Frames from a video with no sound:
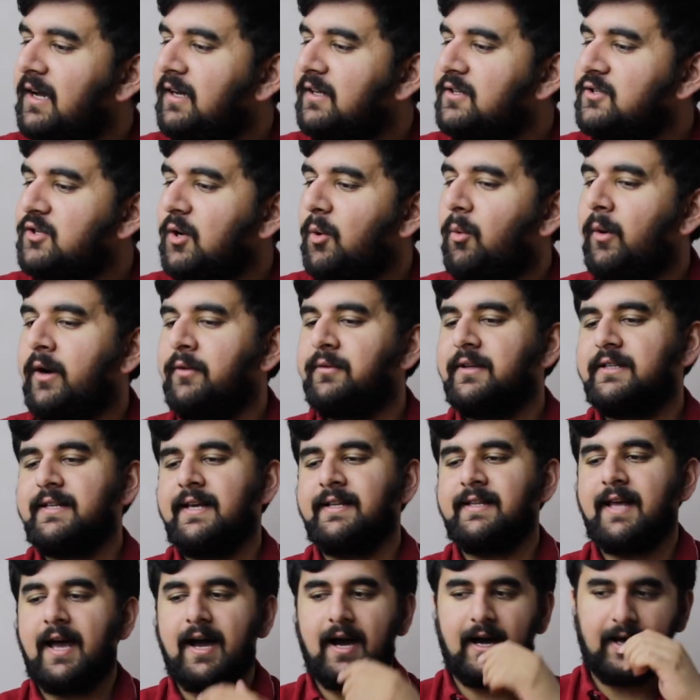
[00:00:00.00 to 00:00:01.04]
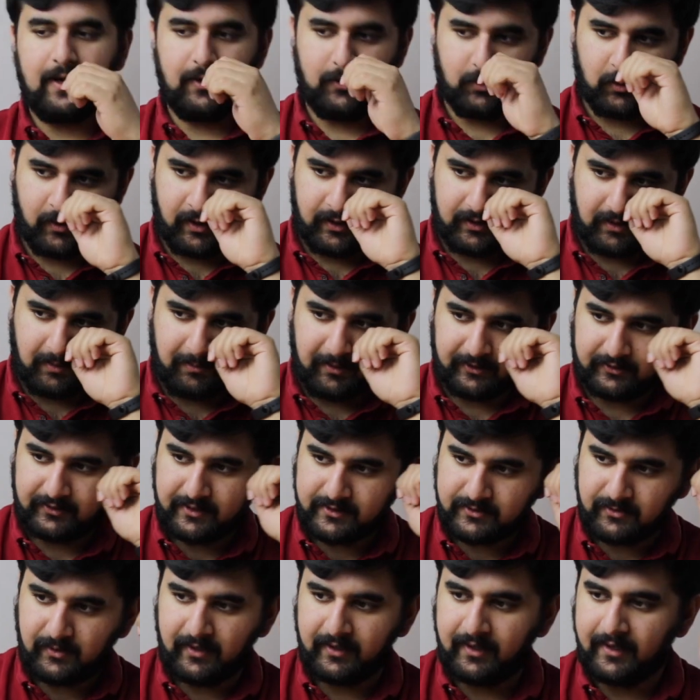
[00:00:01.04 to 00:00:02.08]
So one of the things that I want about
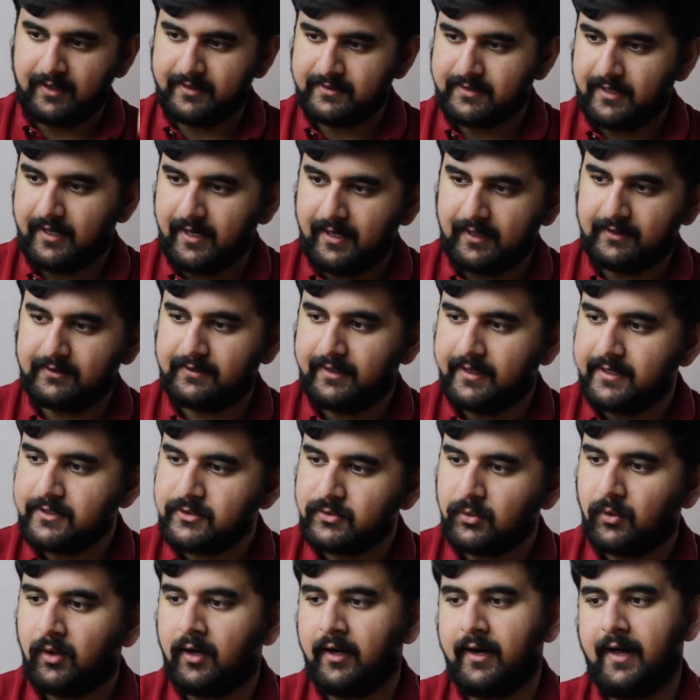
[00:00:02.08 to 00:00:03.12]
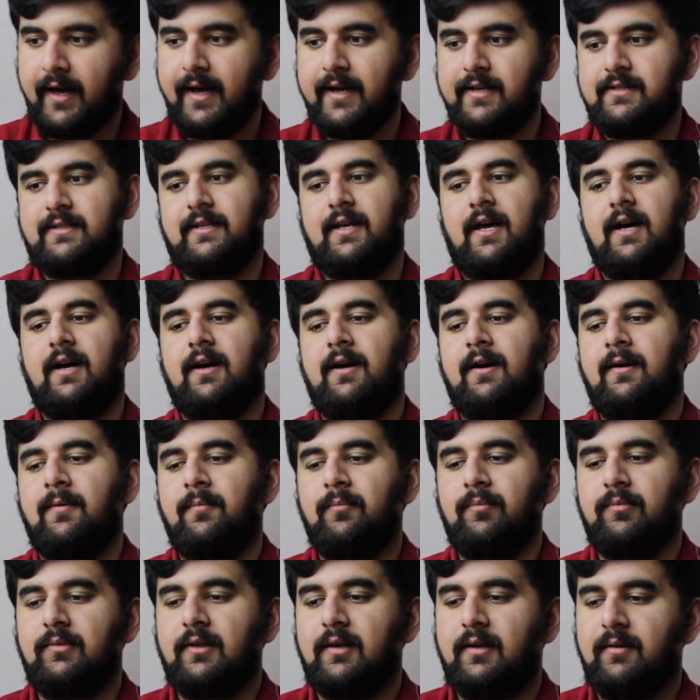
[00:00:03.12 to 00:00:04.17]
this one is this one is
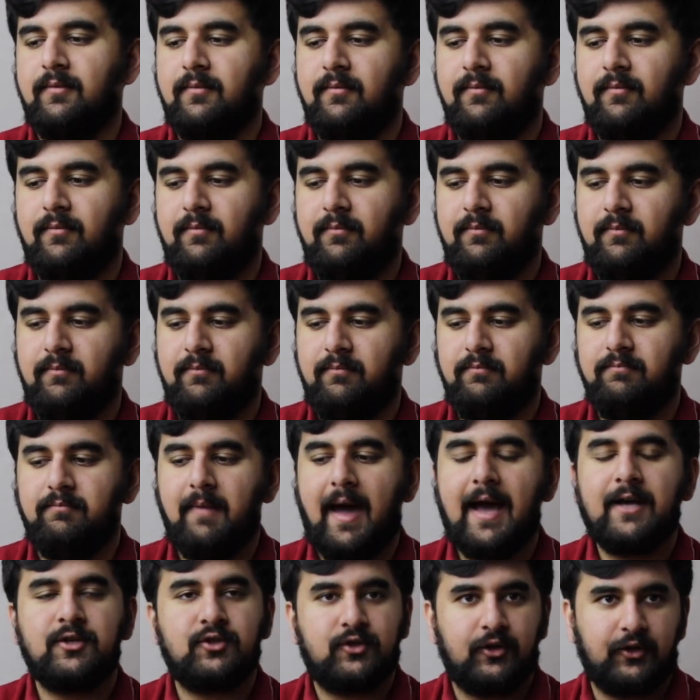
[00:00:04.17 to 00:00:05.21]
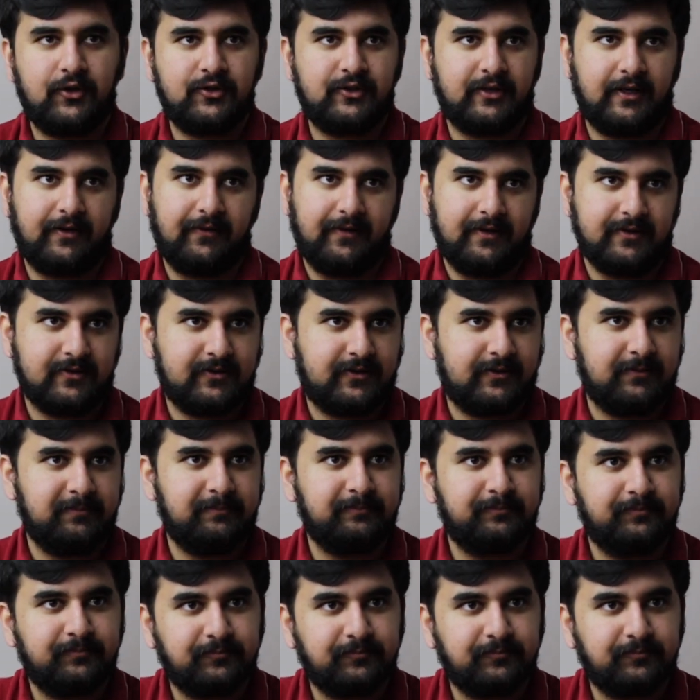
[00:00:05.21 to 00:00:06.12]
Master Series.